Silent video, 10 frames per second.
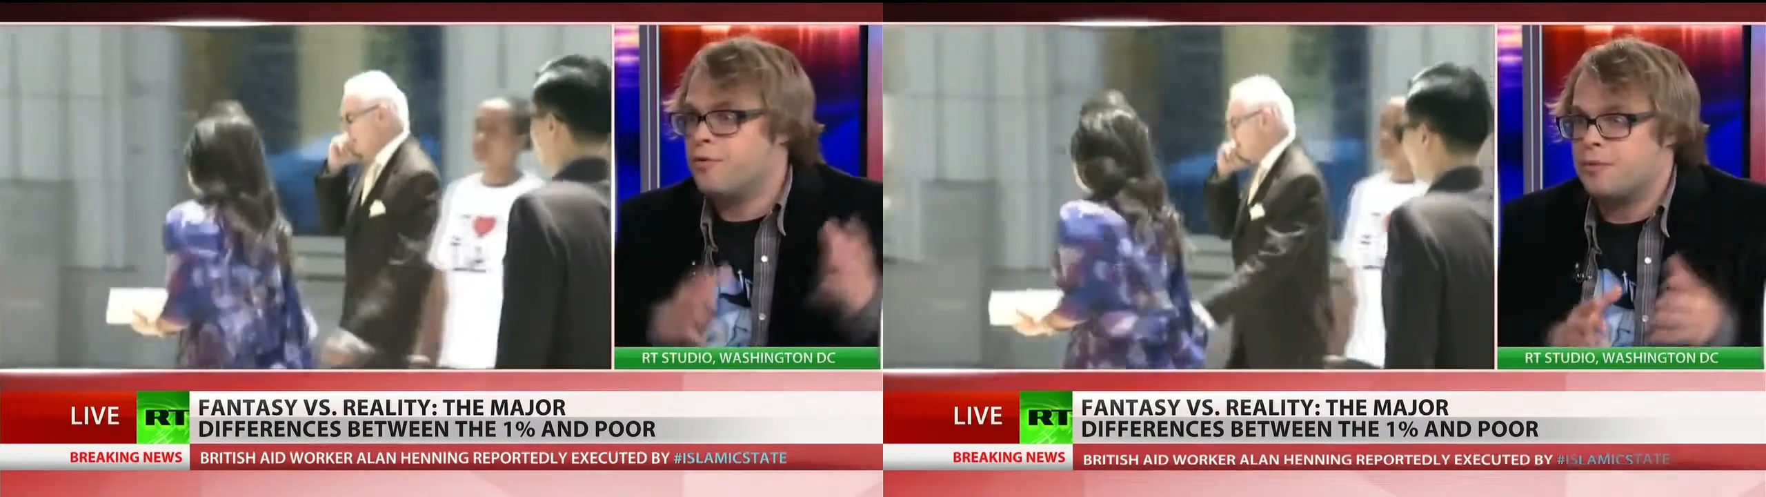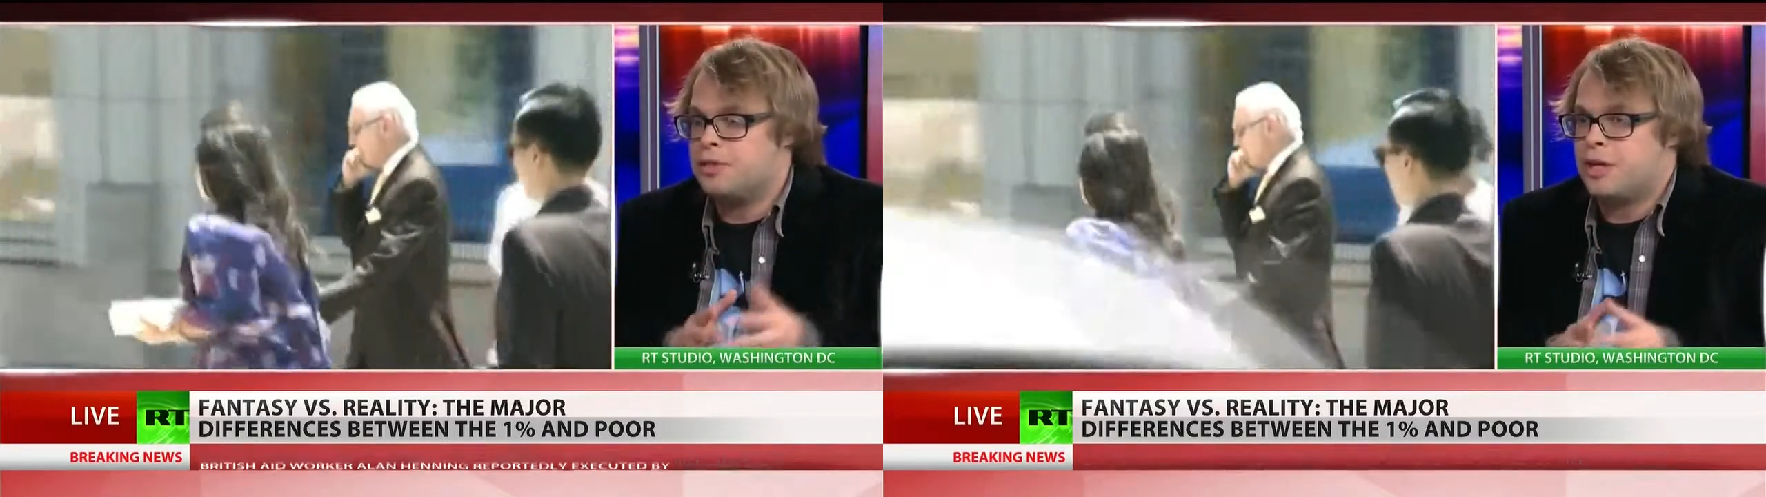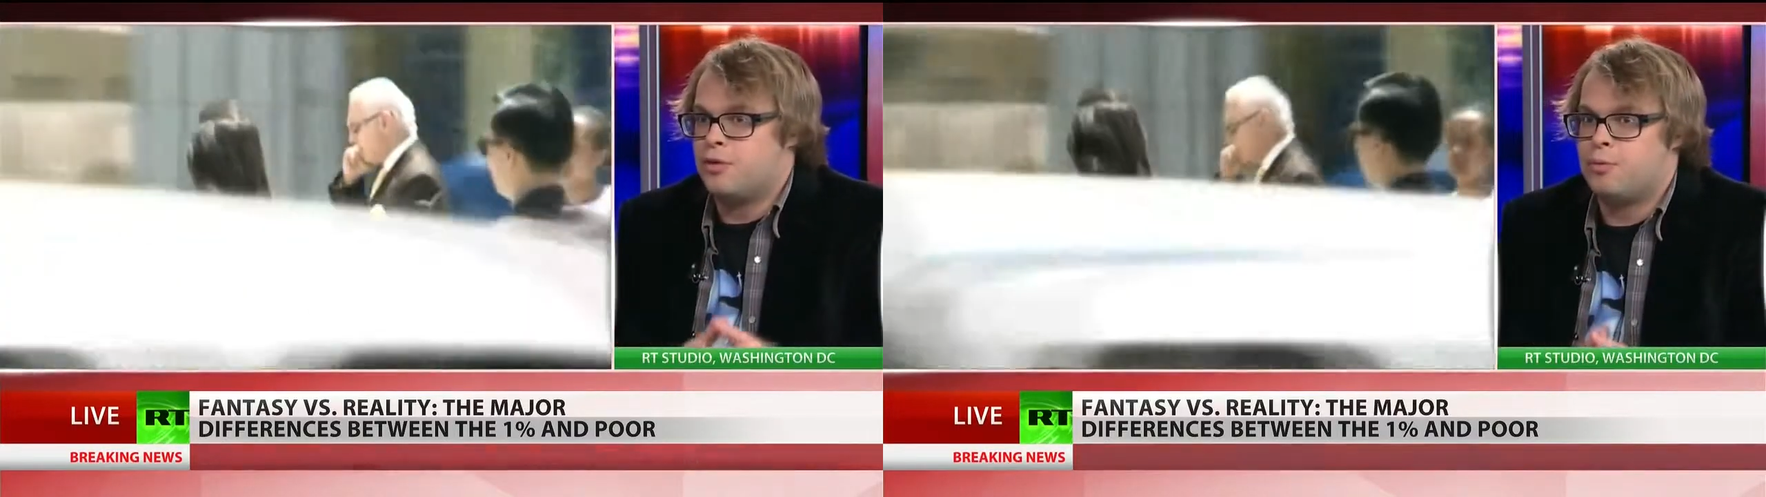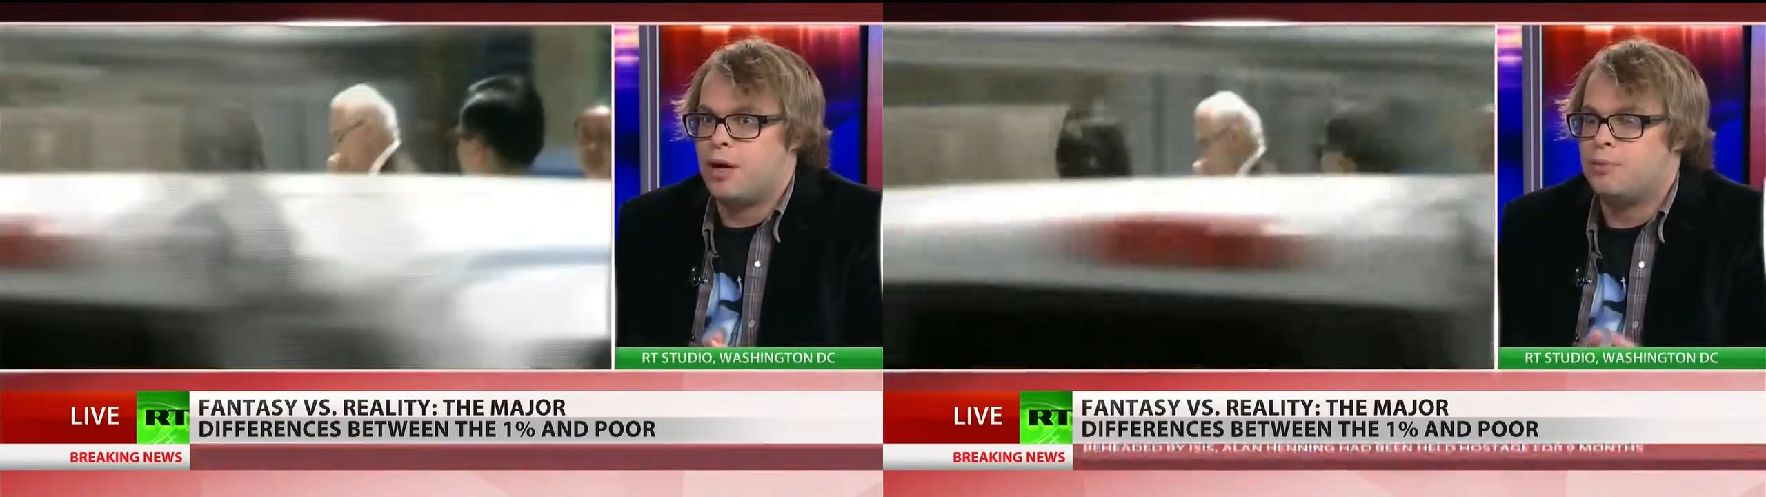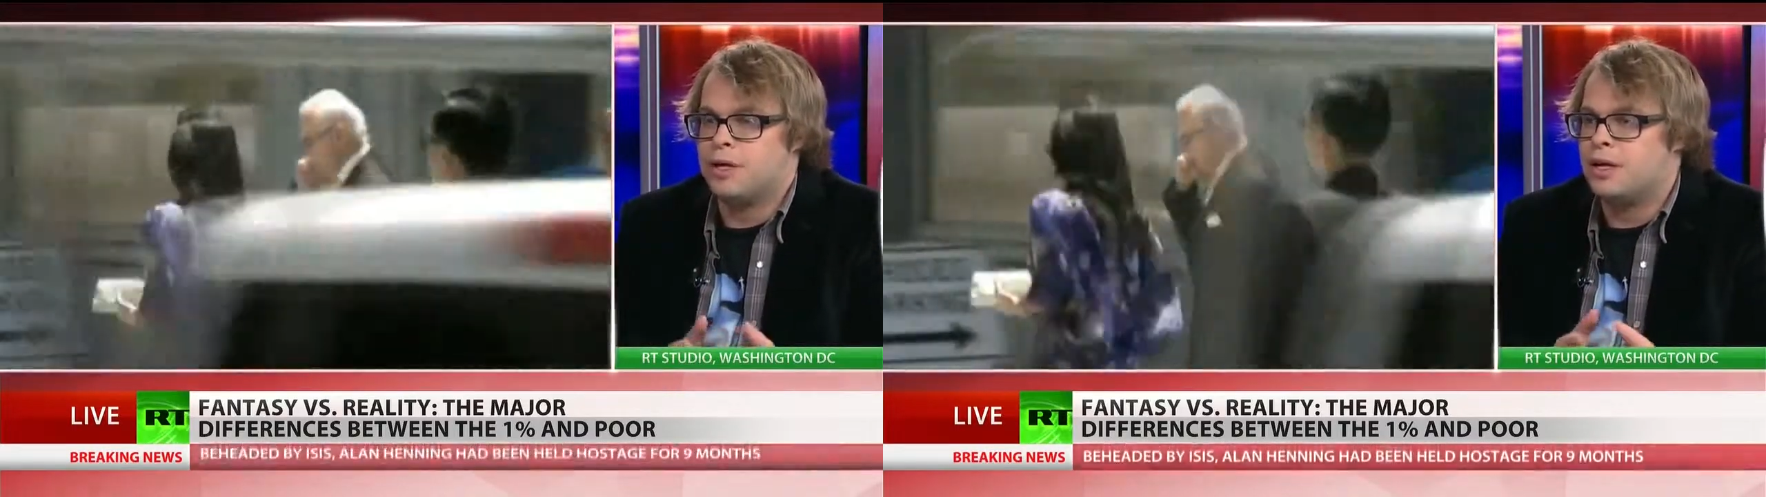from the general
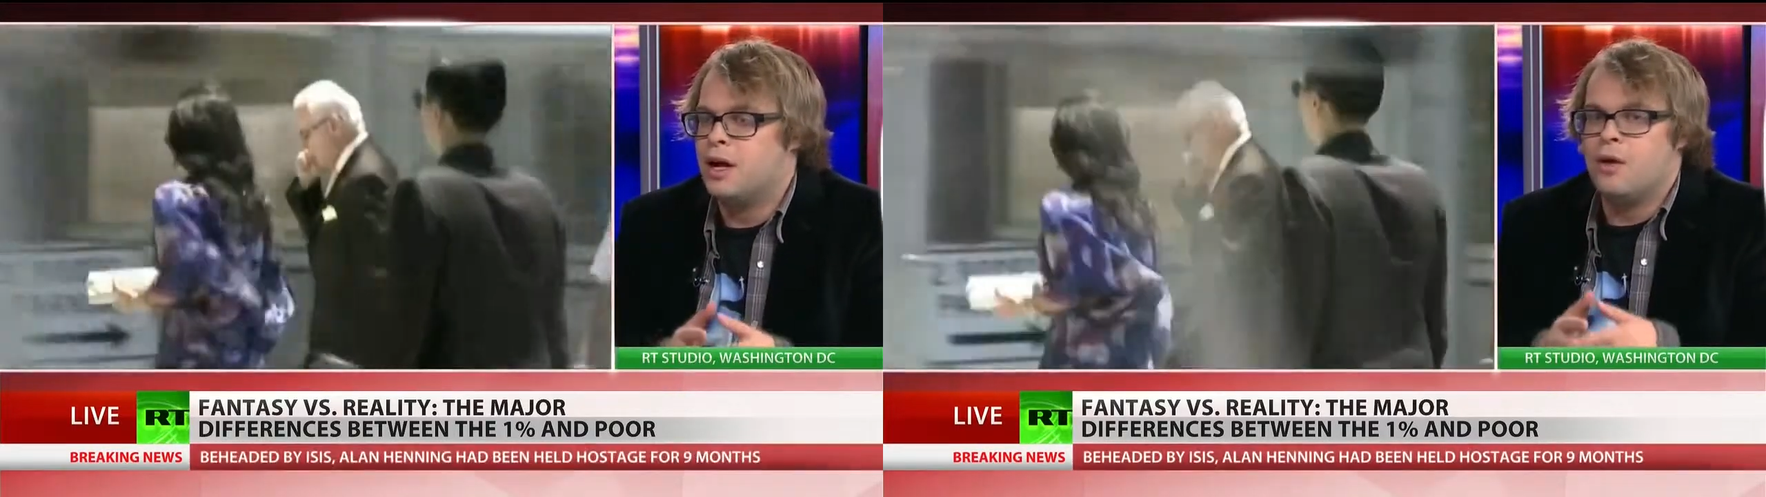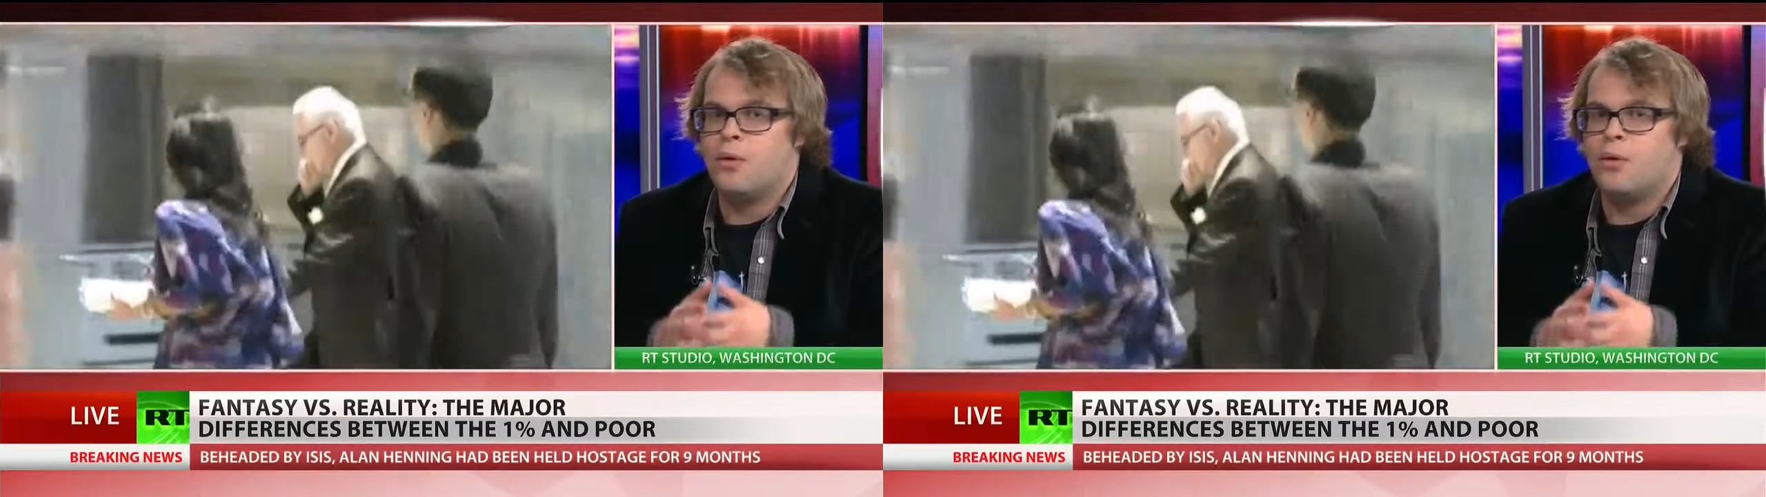public,